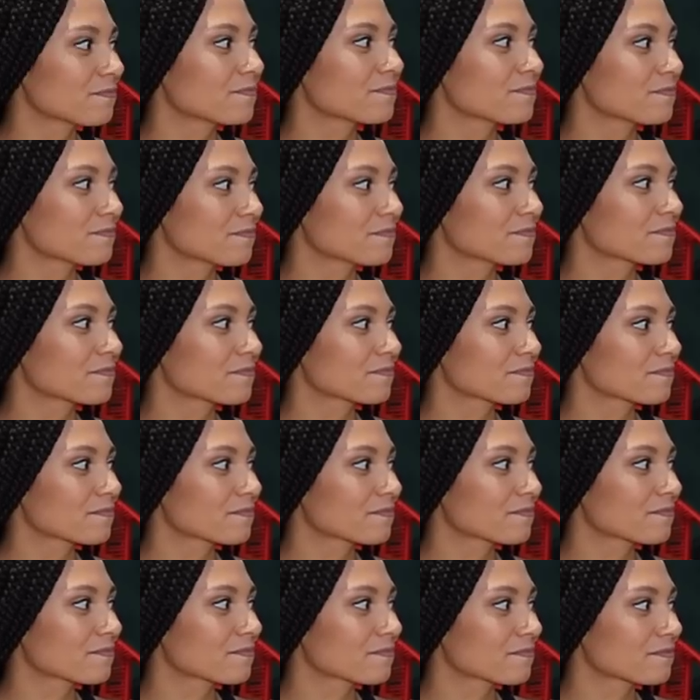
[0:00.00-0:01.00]

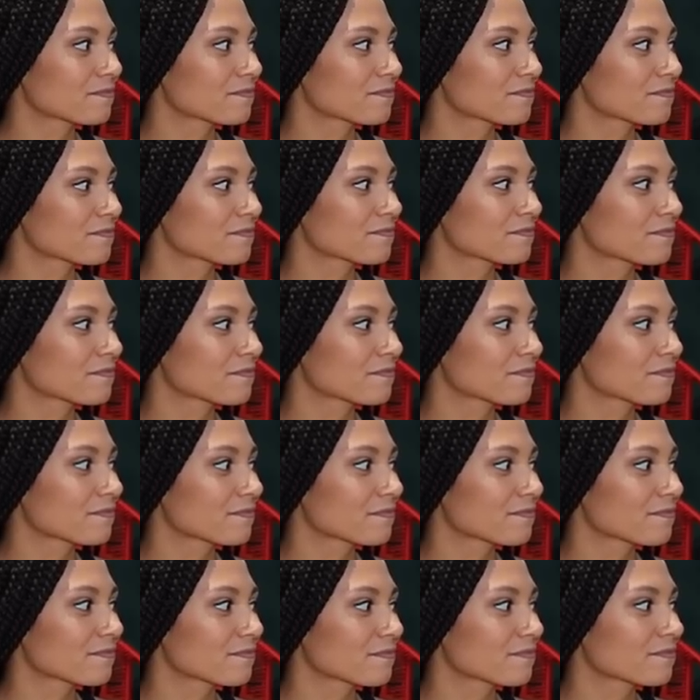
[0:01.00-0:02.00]

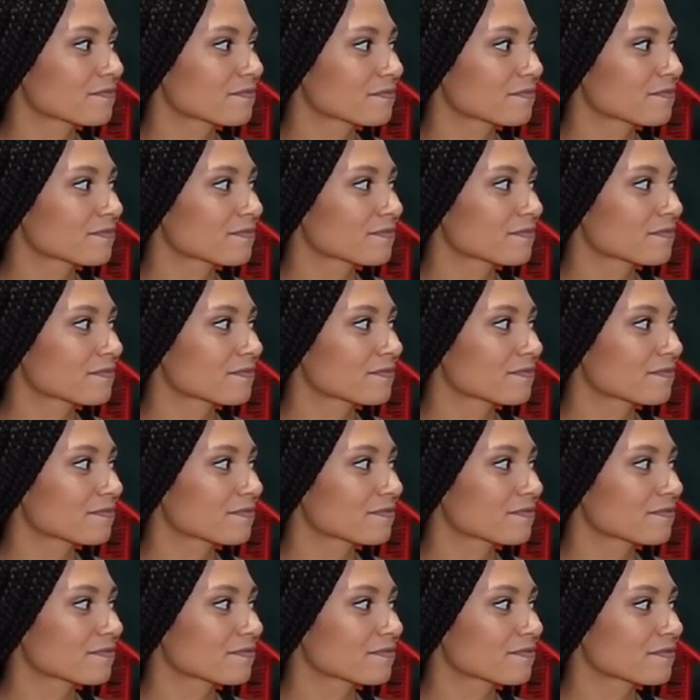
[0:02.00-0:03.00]

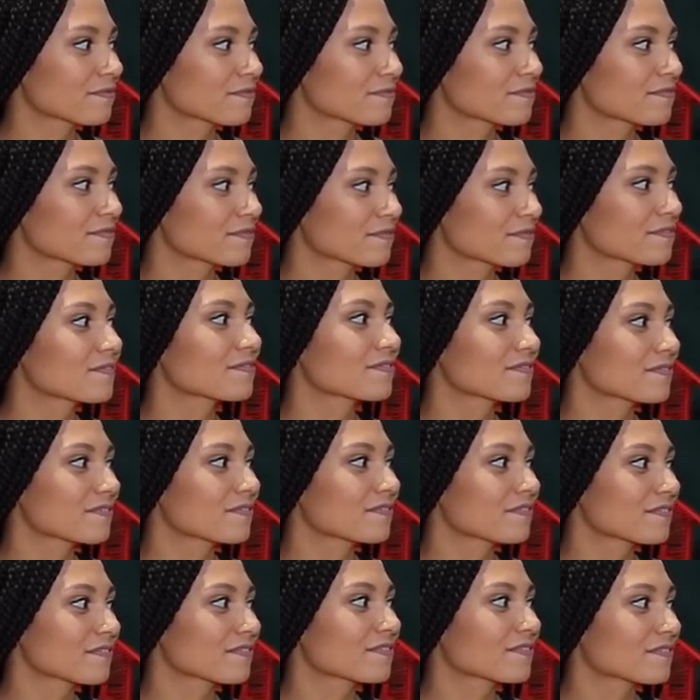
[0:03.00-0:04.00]

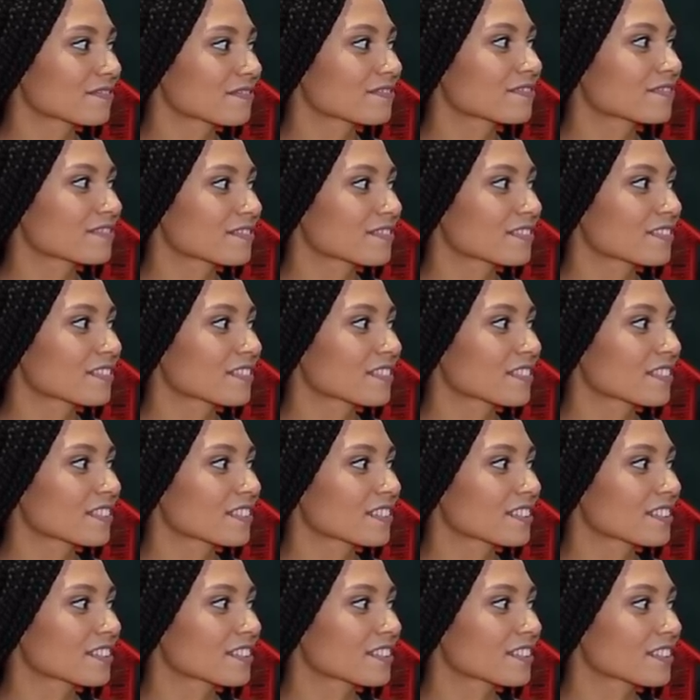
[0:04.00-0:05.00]

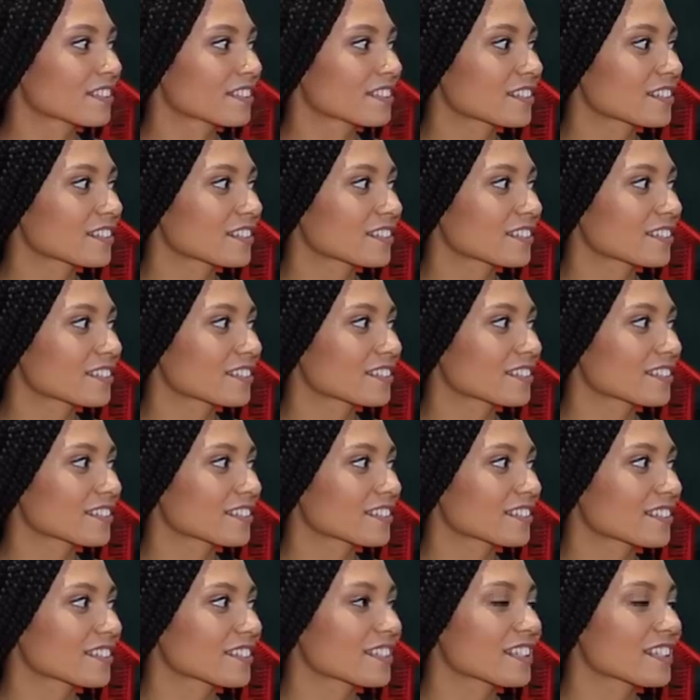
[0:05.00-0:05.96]
This person isn't speaking.